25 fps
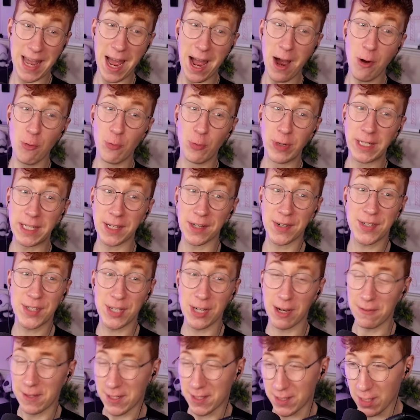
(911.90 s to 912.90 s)
now we can
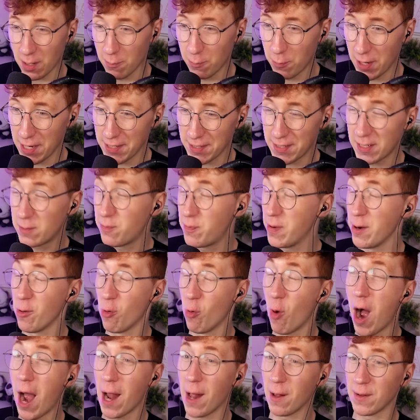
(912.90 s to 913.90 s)
surf the subways. It's been a
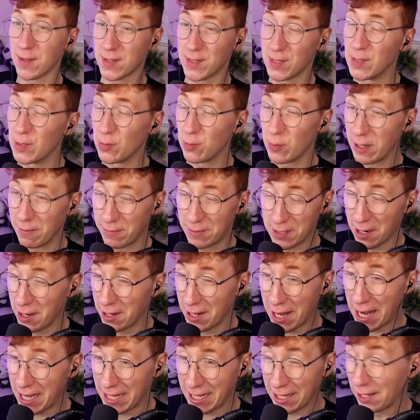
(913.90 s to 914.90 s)
while since we've
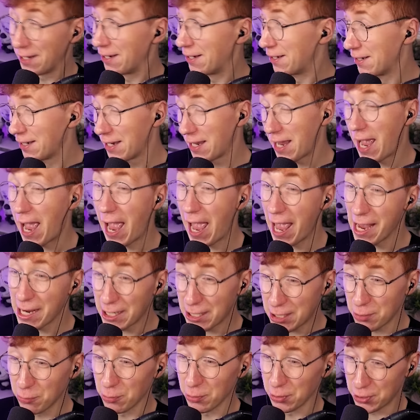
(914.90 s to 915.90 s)
done any
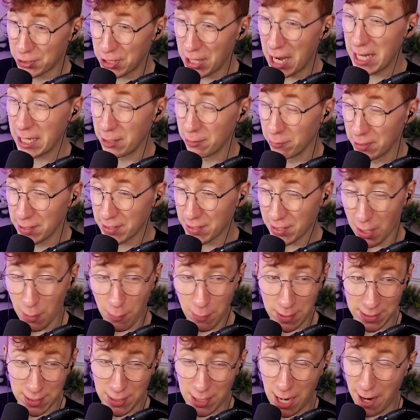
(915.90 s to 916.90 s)
actual genuine subway